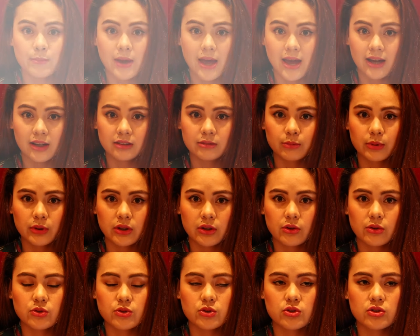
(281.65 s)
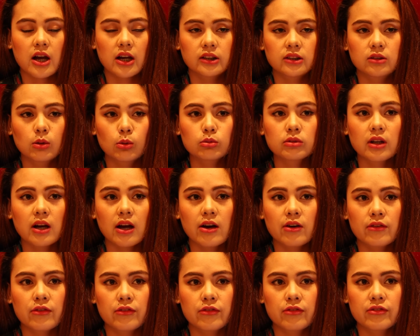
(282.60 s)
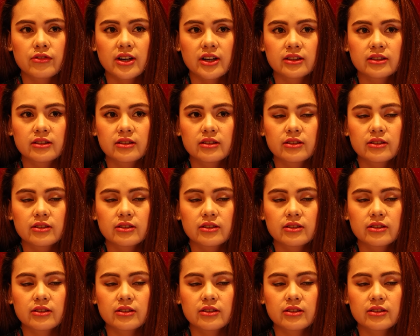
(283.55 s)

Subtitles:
bad because I don't have that